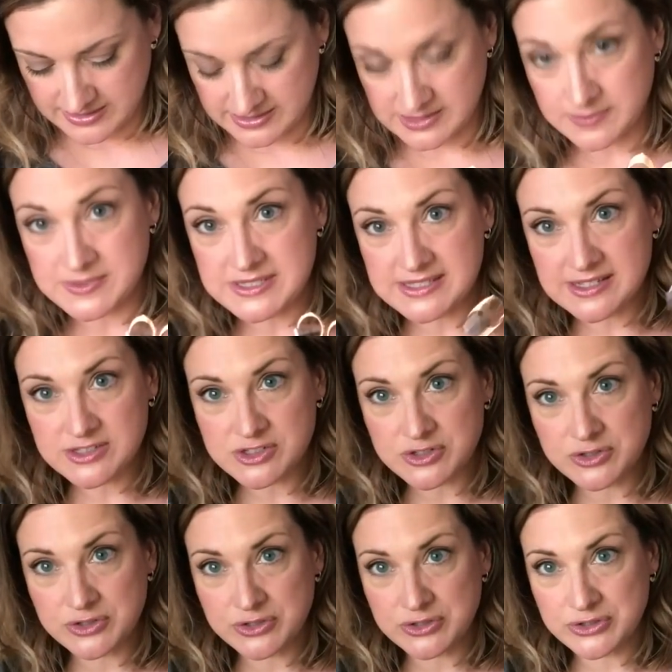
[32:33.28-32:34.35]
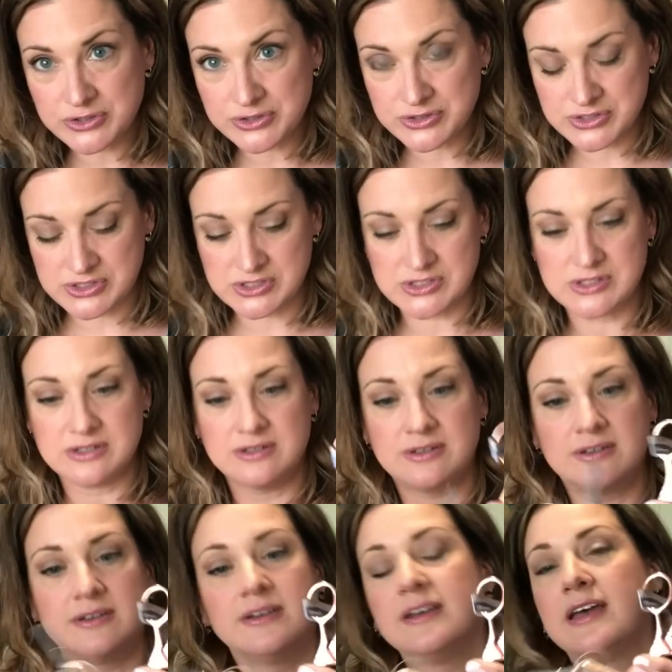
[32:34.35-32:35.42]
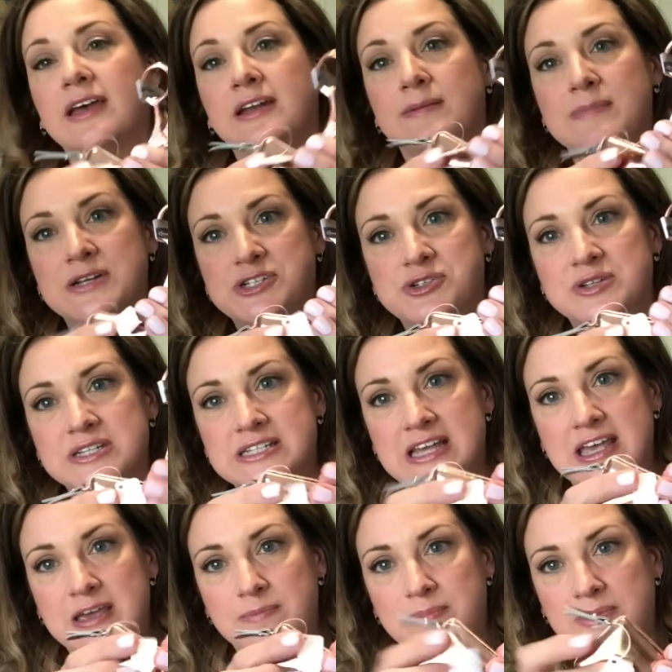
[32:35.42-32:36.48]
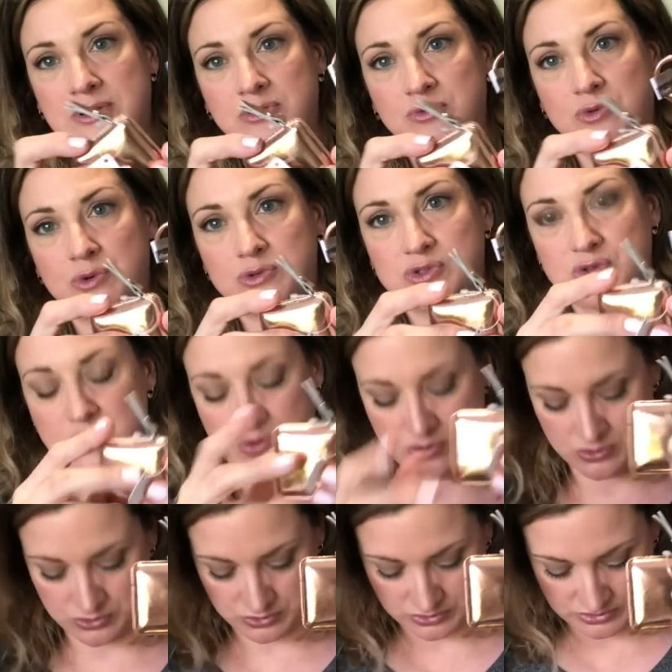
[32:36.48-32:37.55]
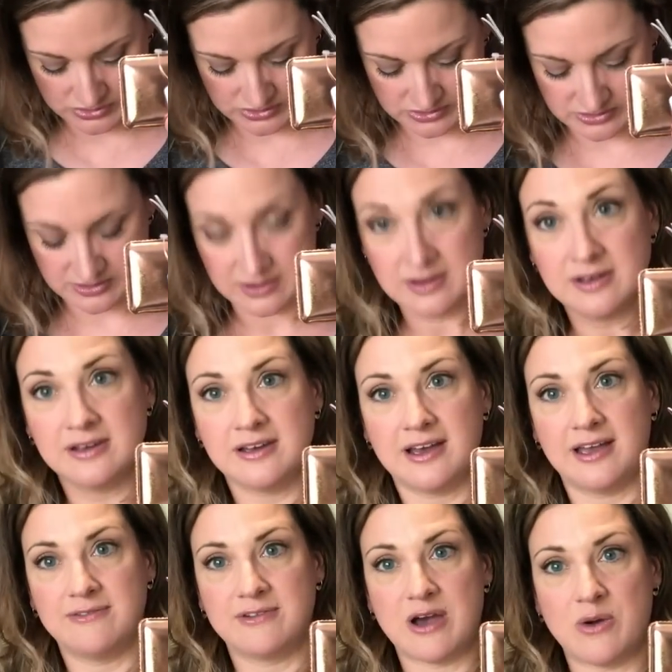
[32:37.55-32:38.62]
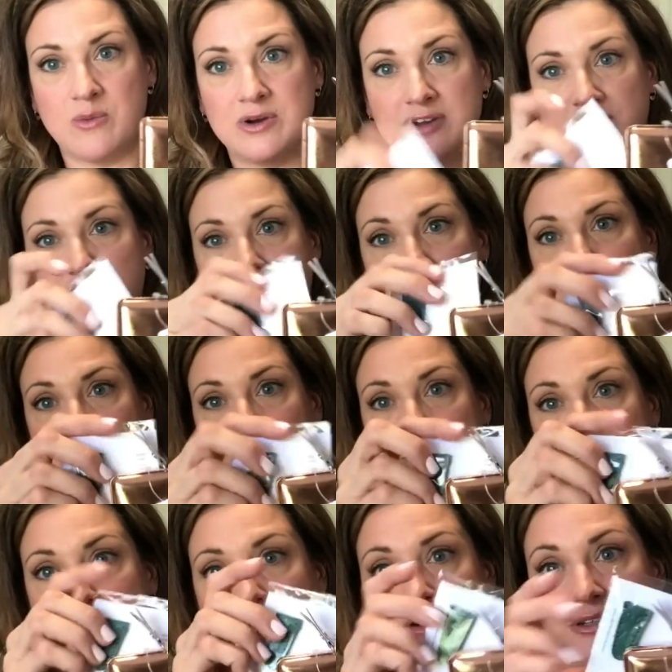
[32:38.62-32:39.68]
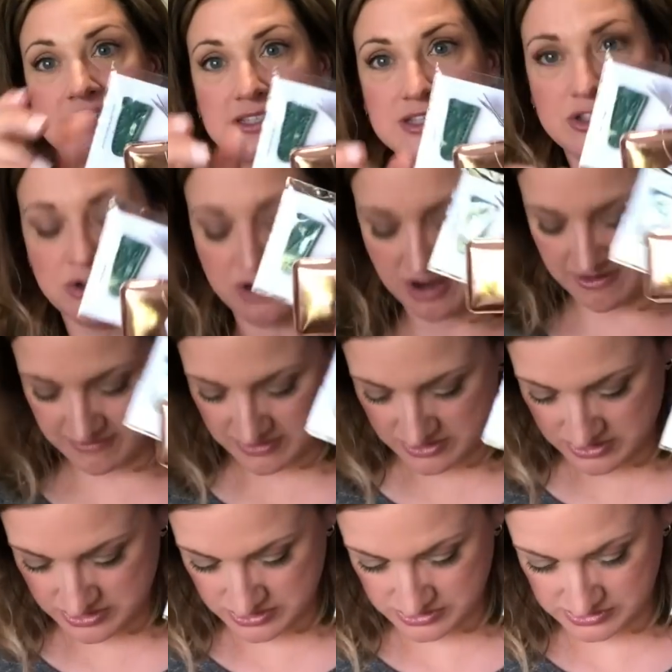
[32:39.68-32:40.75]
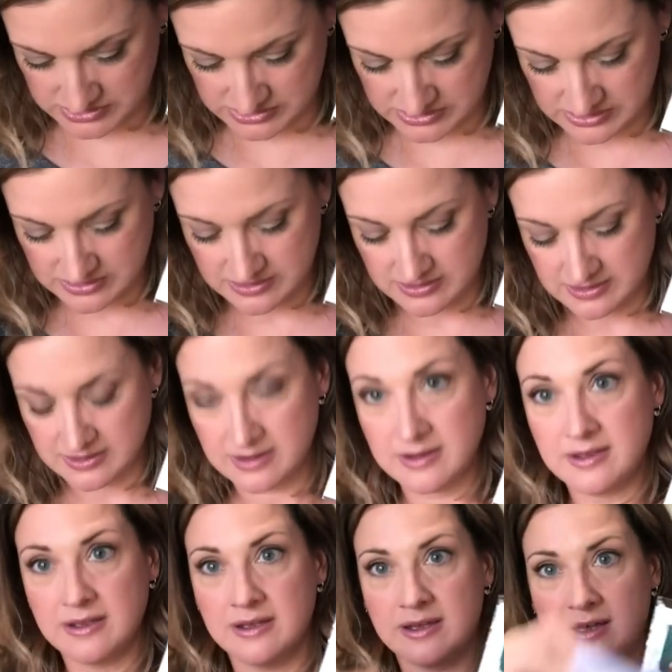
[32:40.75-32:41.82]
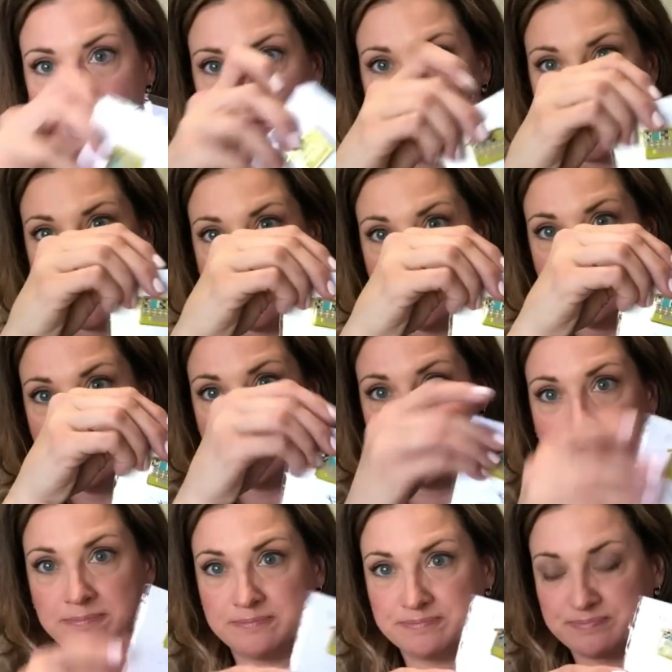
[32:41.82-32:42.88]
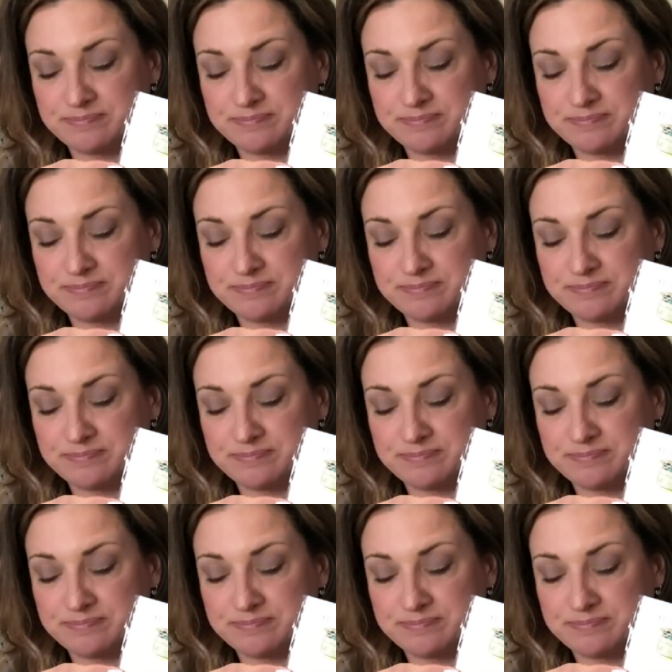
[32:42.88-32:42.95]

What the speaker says: some scissors, and a measuring tape in rose gold. I've got one of the leather scissor covers, a pin,